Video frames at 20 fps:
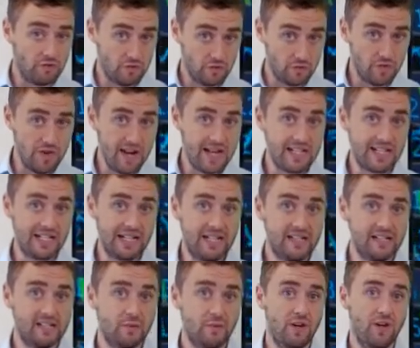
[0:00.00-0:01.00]
the reading
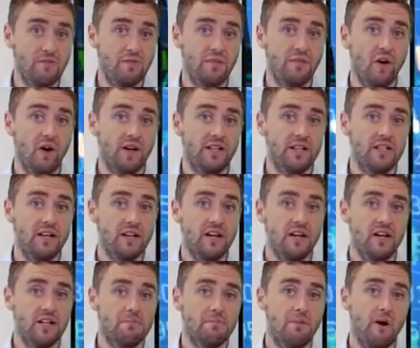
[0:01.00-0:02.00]
list that we've provided
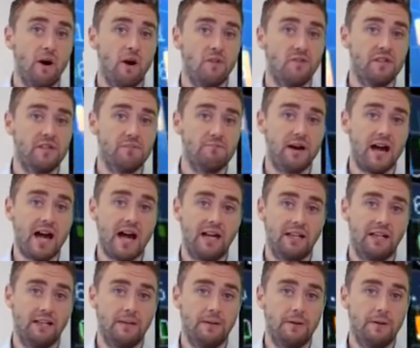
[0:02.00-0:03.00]
as part of this
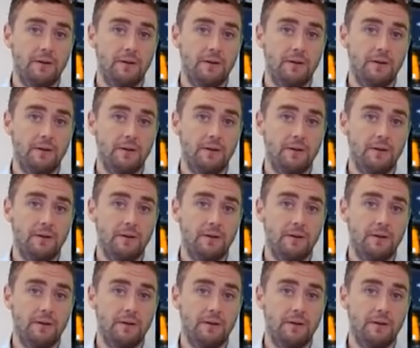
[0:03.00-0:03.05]
pack.